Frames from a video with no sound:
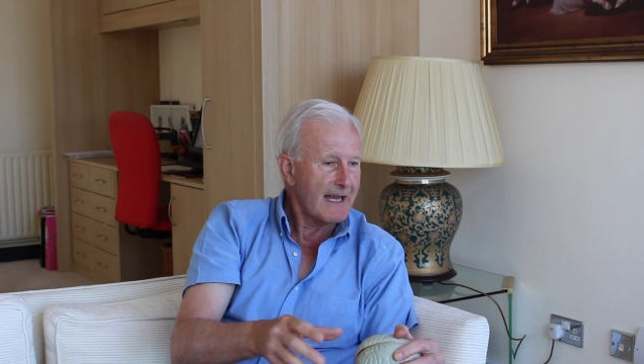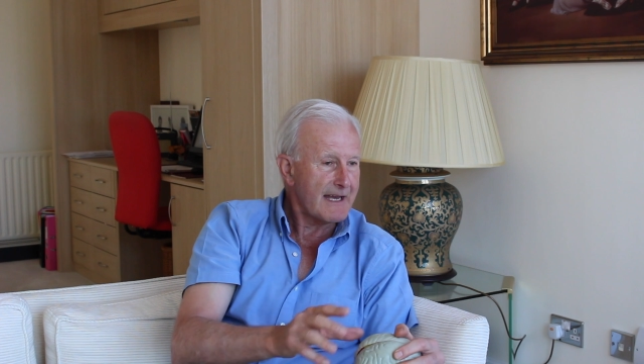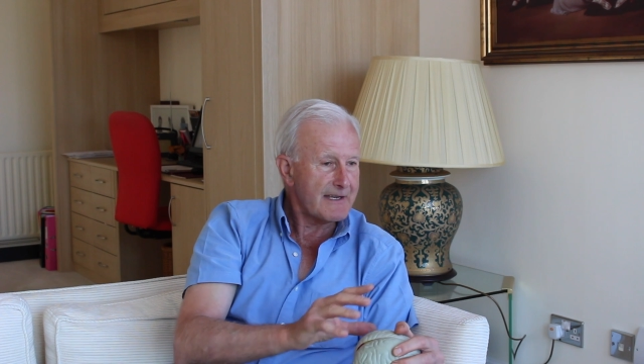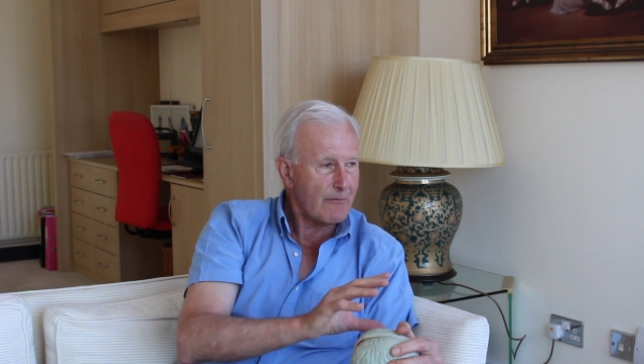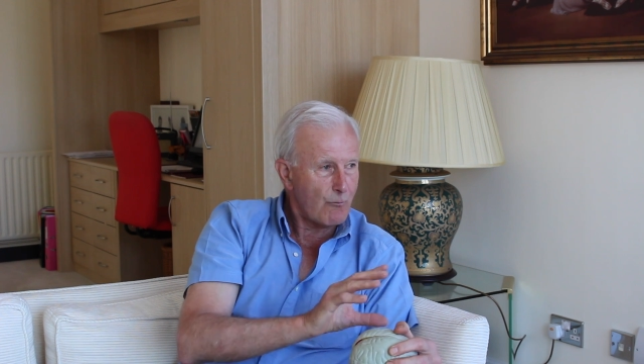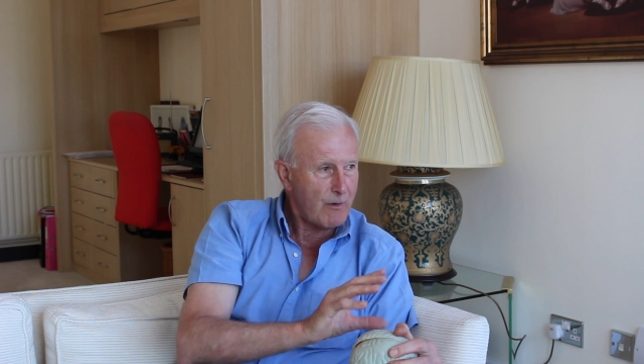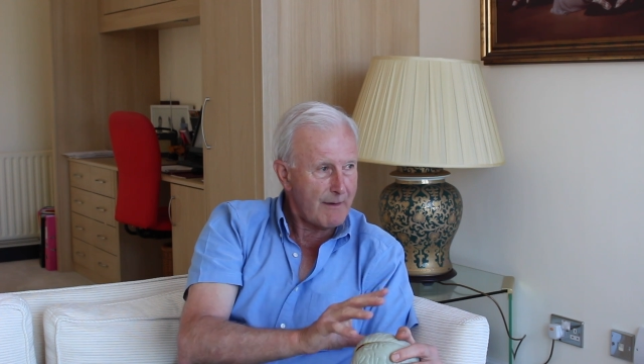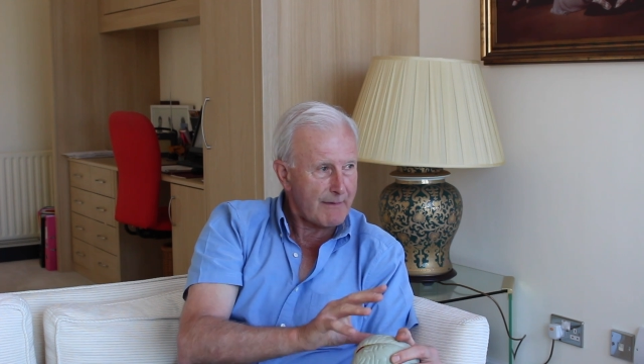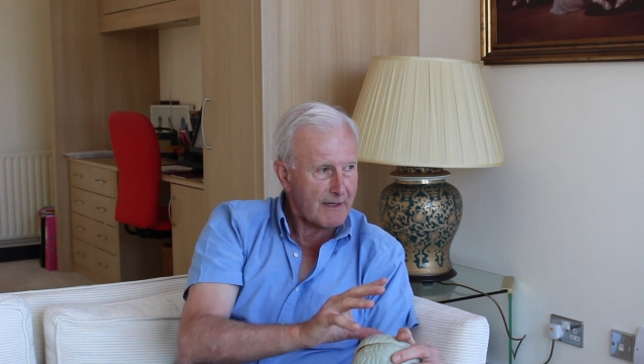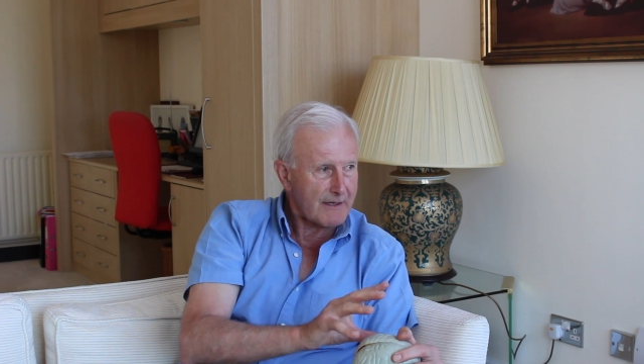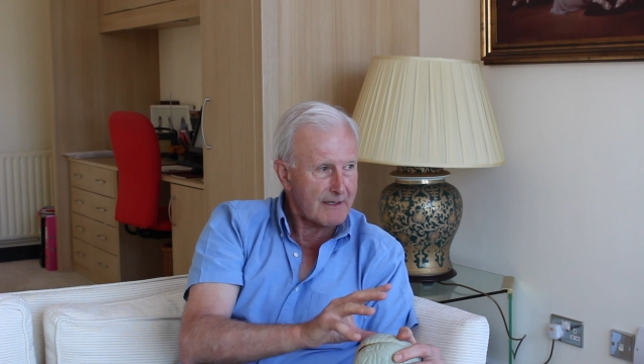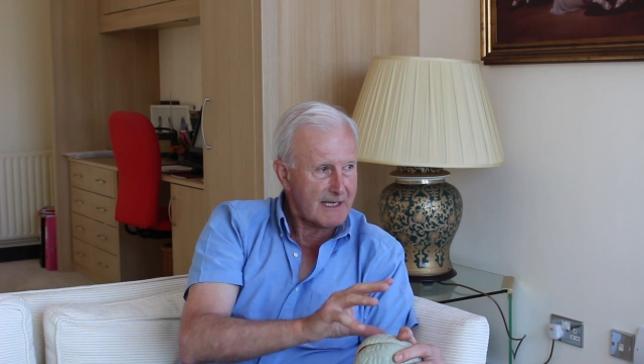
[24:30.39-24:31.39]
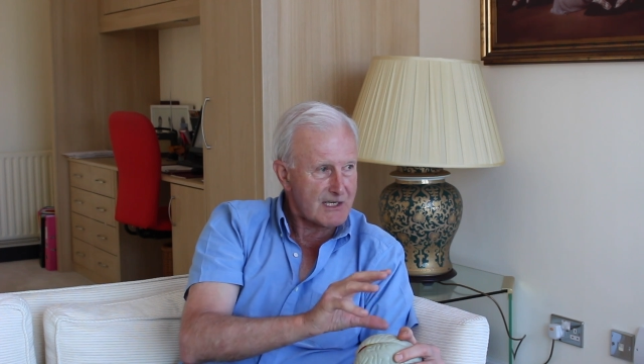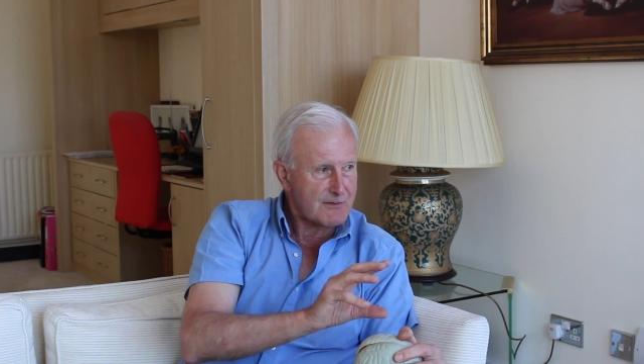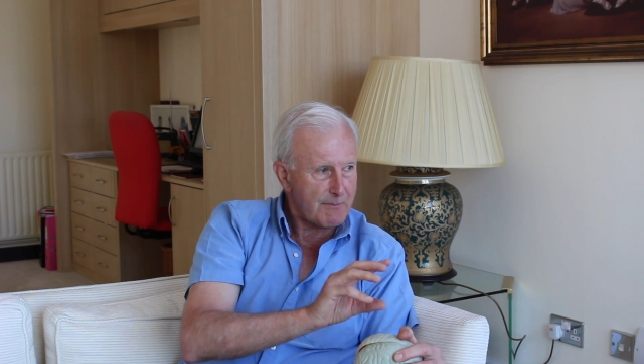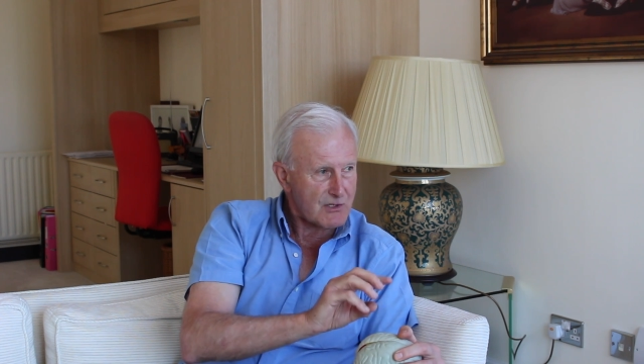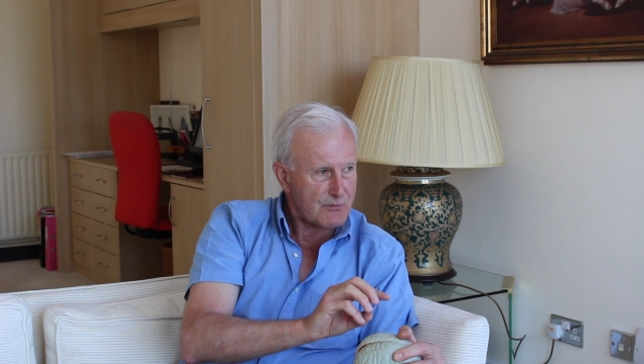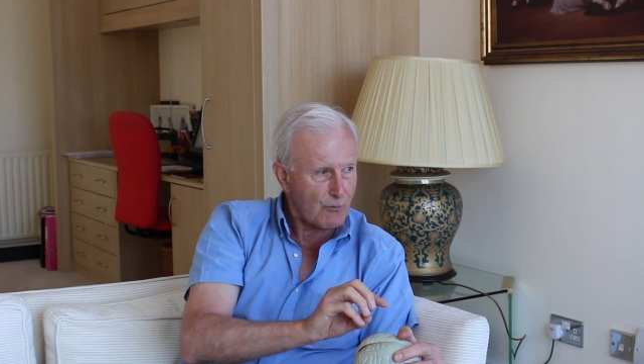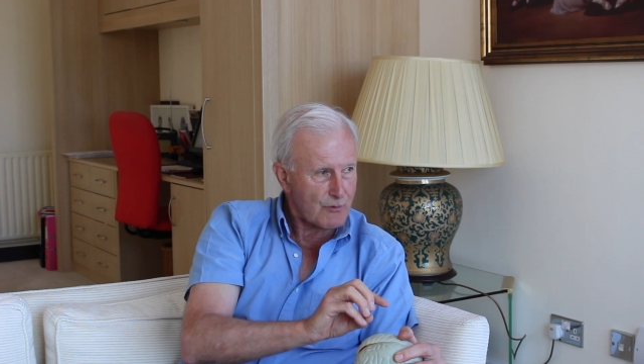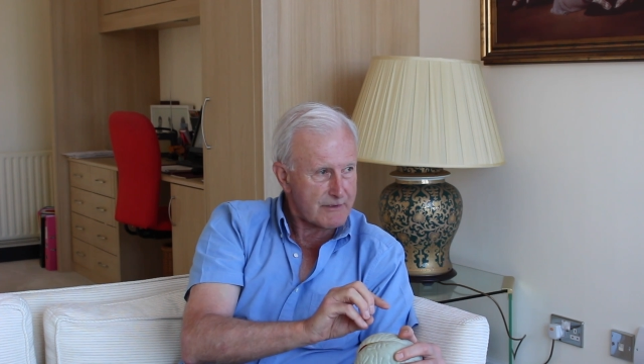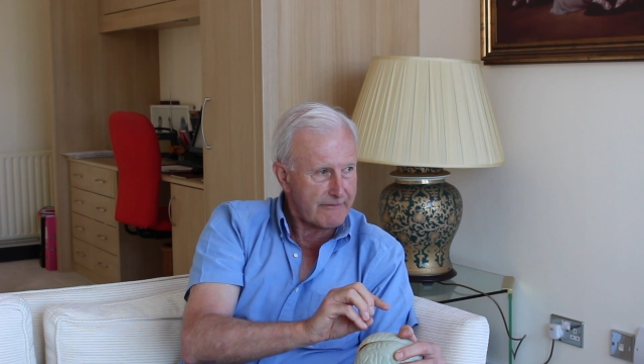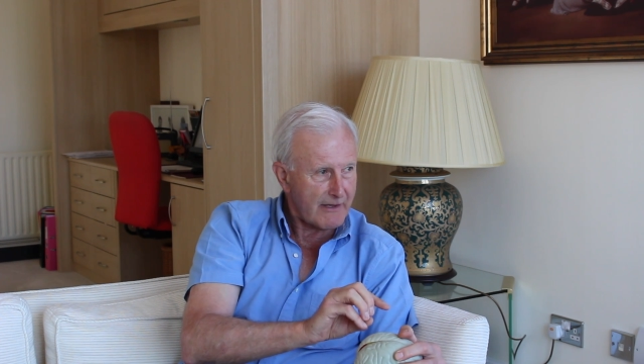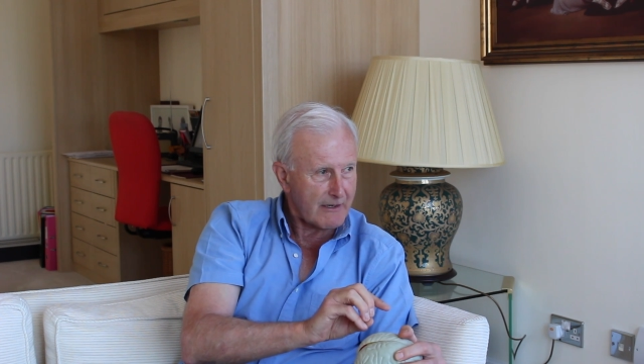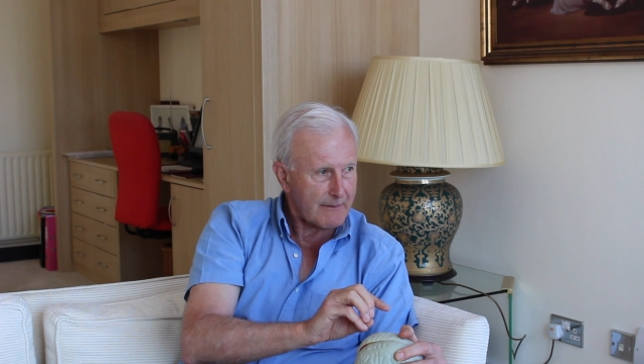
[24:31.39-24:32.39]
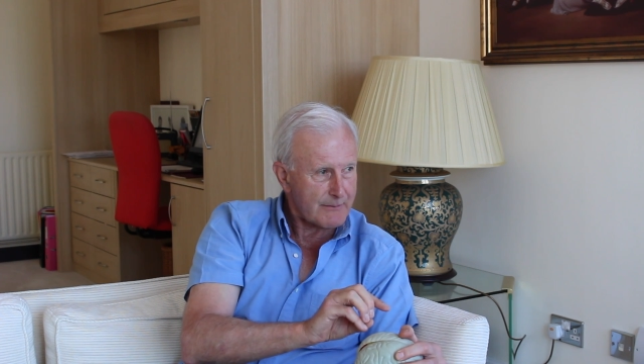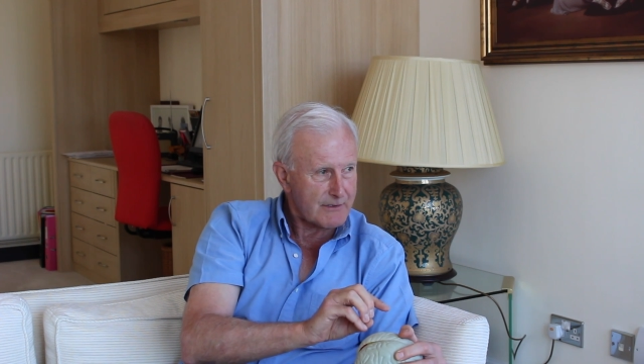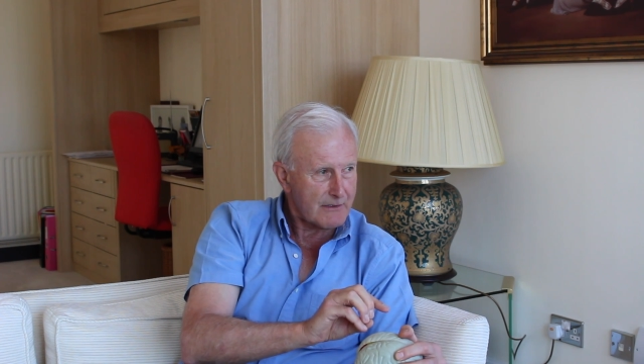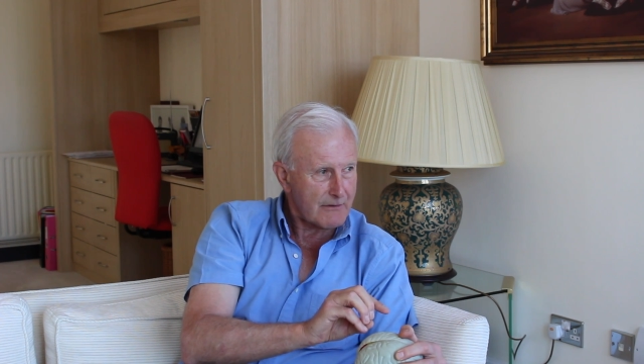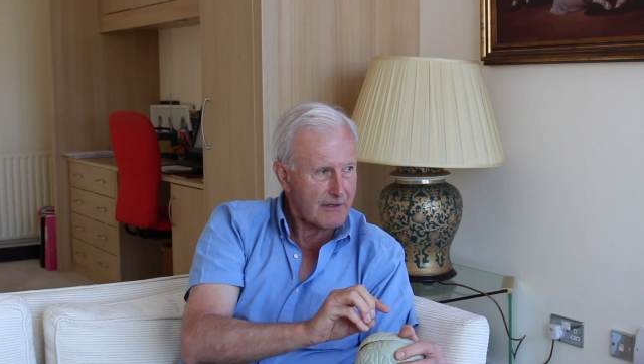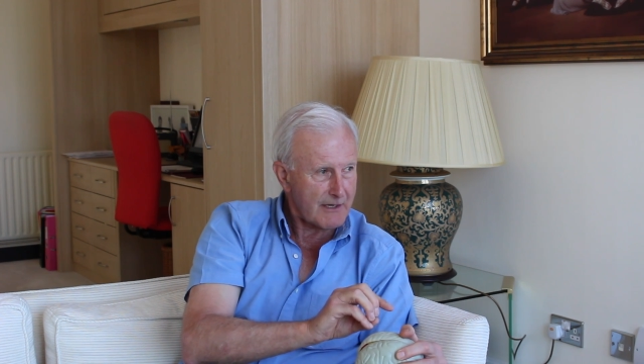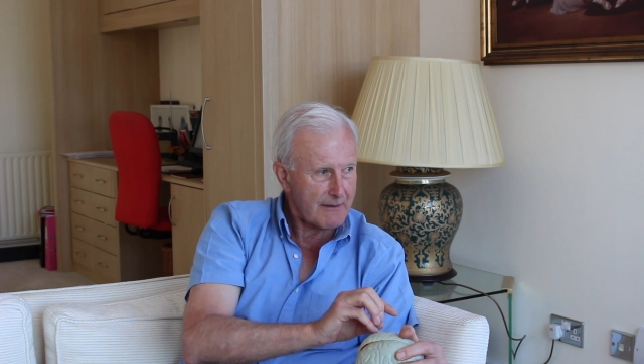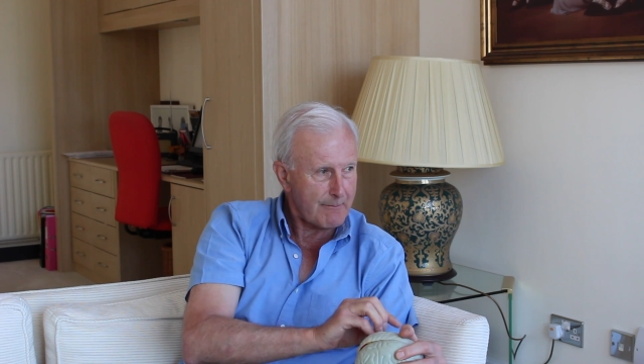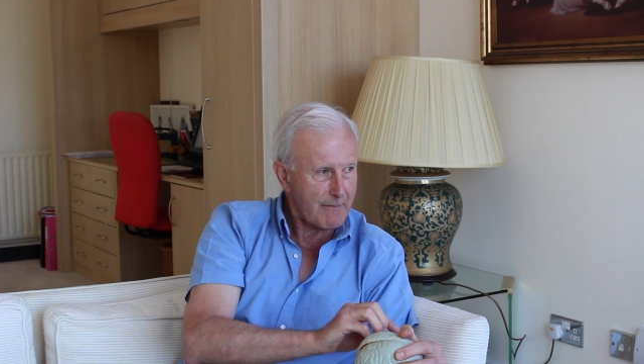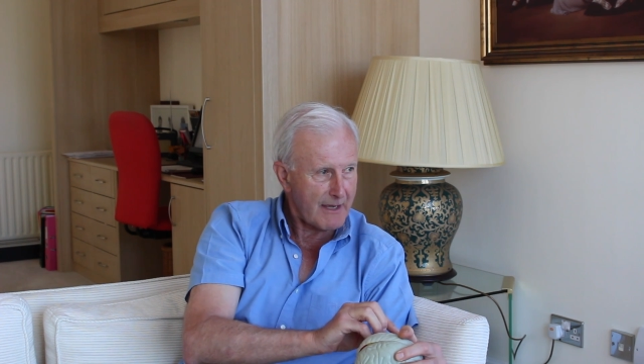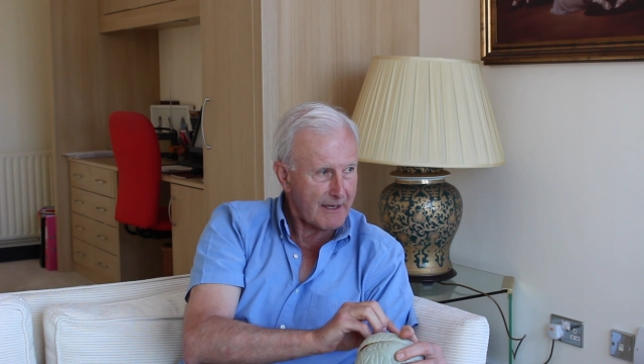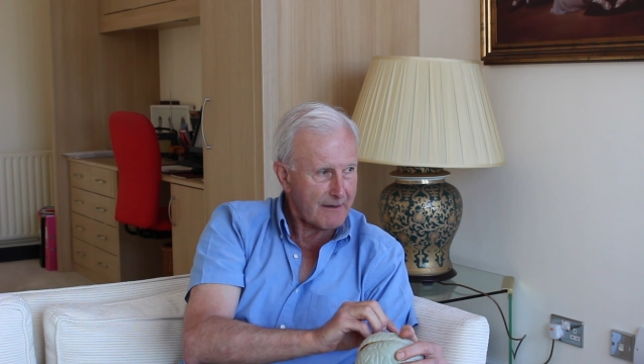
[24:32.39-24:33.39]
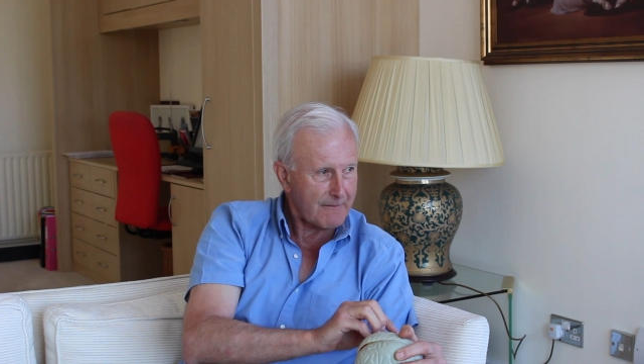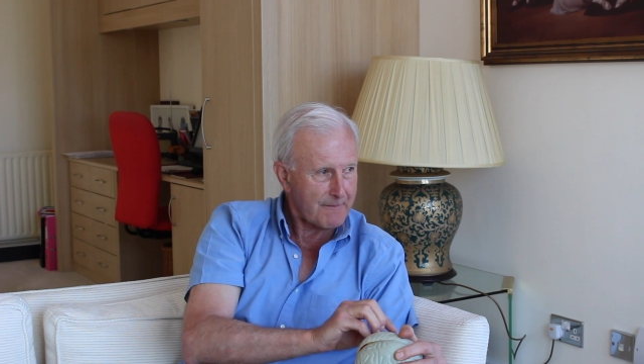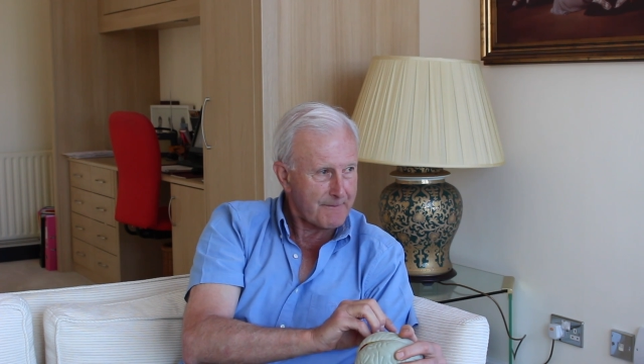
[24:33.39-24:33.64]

And in women, it's much more developed than in men.